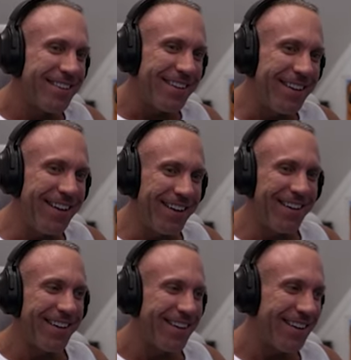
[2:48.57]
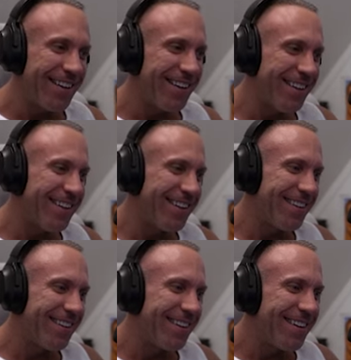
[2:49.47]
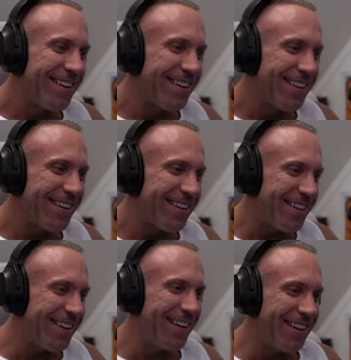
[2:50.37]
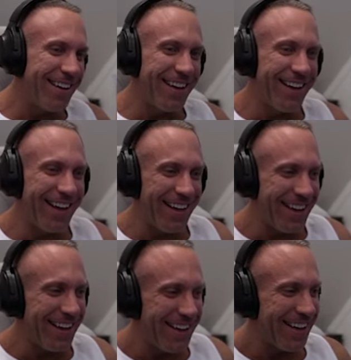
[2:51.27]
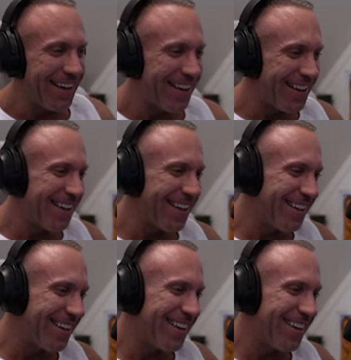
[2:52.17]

The person shown says nothing.